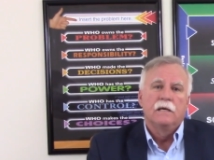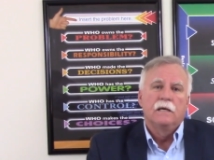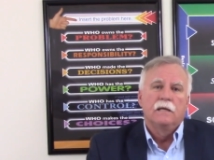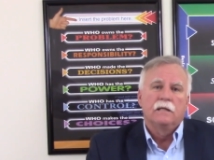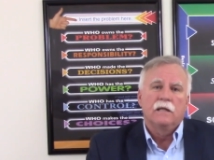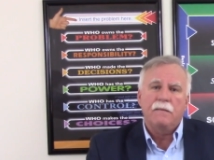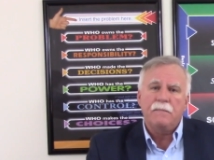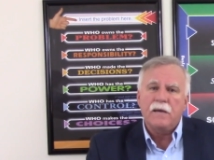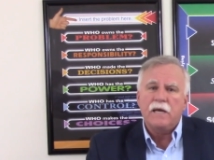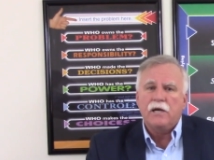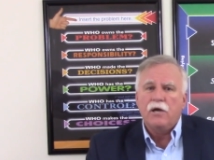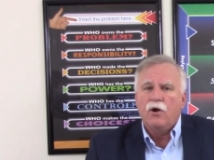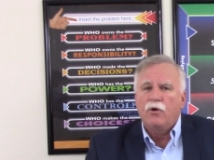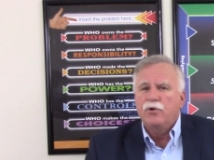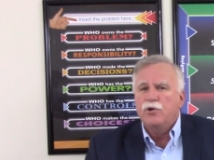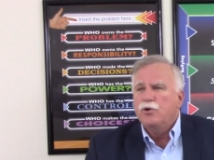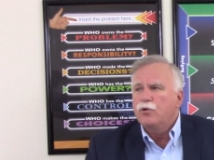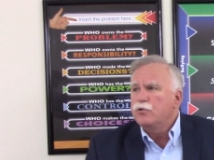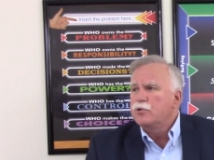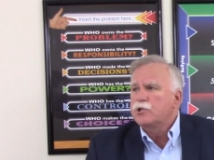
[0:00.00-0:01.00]
Let me know
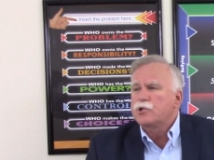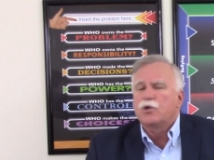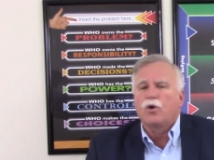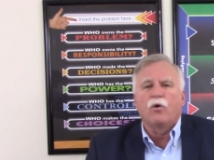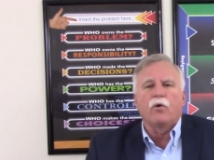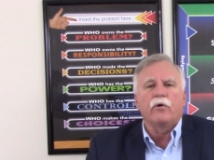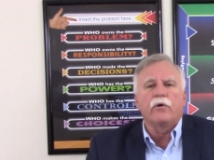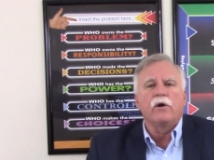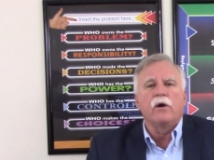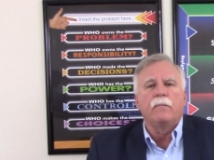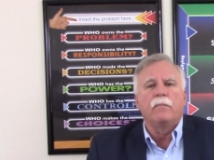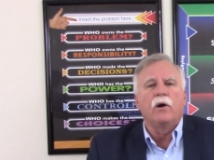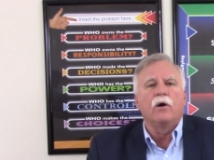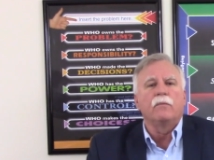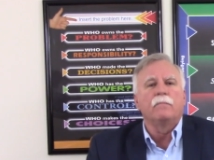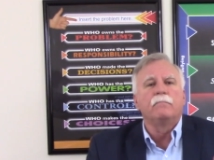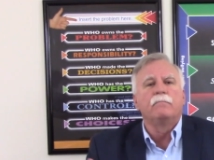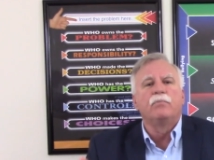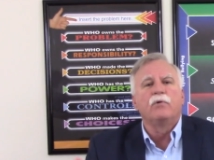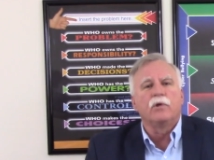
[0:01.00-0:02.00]
your story
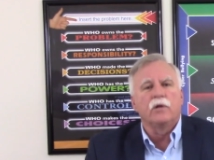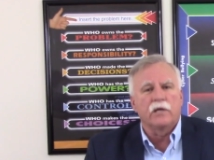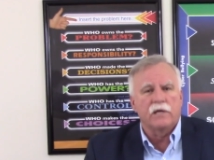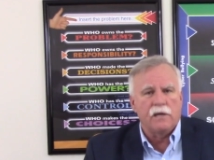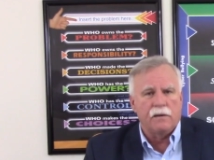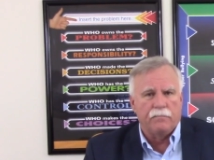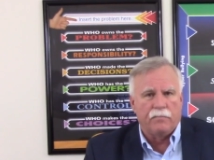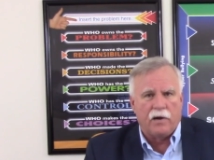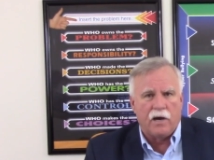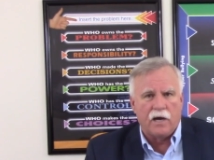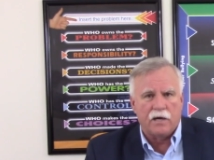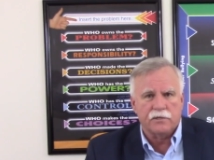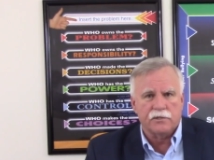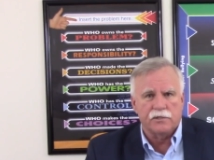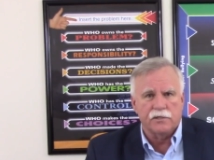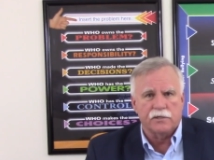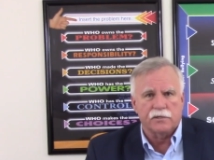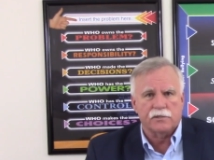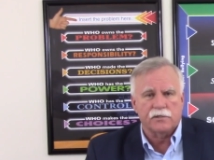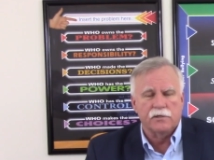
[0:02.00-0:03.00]
about bullying
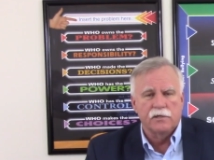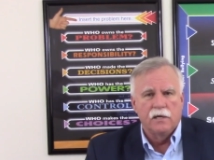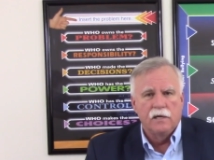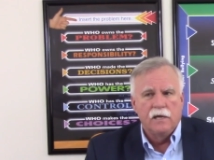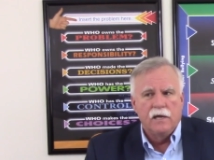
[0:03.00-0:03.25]
bosses.